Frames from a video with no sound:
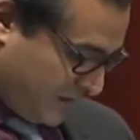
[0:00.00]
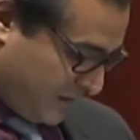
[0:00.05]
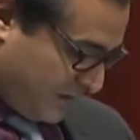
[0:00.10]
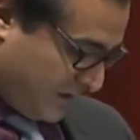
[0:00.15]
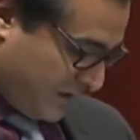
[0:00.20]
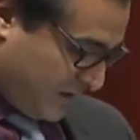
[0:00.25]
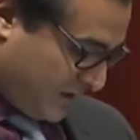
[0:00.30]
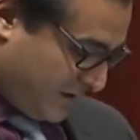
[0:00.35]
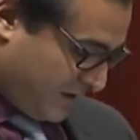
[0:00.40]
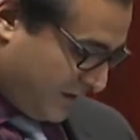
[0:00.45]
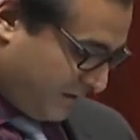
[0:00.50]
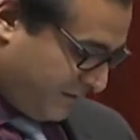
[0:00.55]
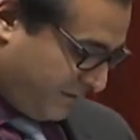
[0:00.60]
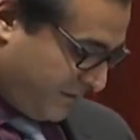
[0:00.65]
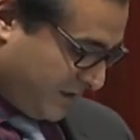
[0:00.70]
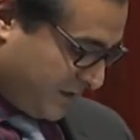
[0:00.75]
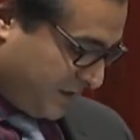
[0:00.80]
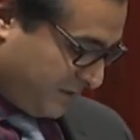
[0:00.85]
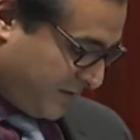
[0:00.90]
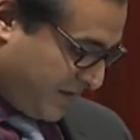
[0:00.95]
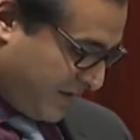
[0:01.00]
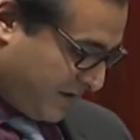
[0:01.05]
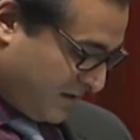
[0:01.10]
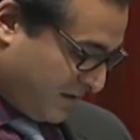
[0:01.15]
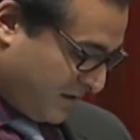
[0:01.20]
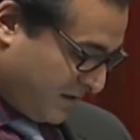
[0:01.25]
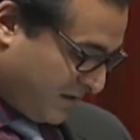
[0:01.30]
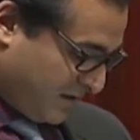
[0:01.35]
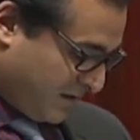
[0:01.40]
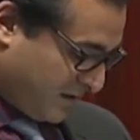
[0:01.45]
The first being
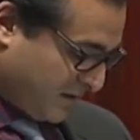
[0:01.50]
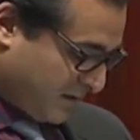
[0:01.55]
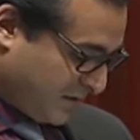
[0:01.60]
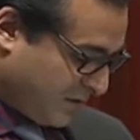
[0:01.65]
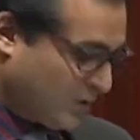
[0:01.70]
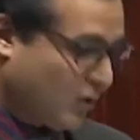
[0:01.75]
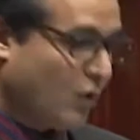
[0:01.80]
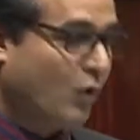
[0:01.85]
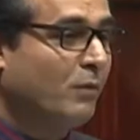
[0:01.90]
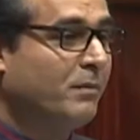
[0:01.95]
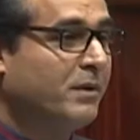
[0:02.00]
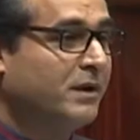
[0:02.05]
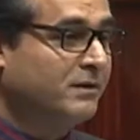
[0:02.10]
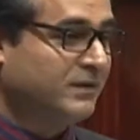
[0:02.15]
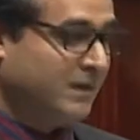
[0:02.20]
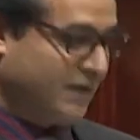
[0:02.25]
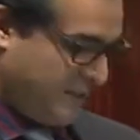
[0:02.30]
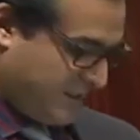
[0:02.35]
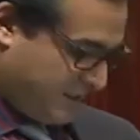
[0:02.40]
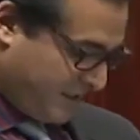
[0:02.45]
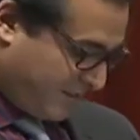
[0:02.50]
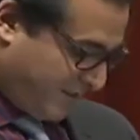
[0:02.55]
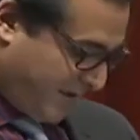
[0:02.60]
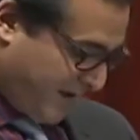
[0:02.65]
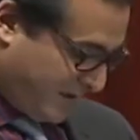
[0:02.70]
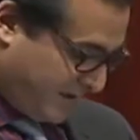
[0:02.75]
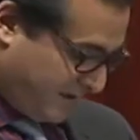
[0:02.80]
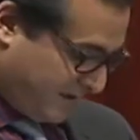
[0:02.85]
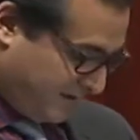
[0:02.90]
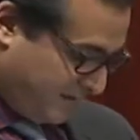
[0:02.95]
the Coburn
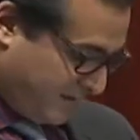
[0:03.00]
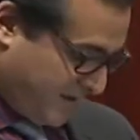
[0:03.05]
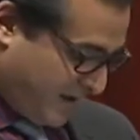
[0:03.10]
Integrated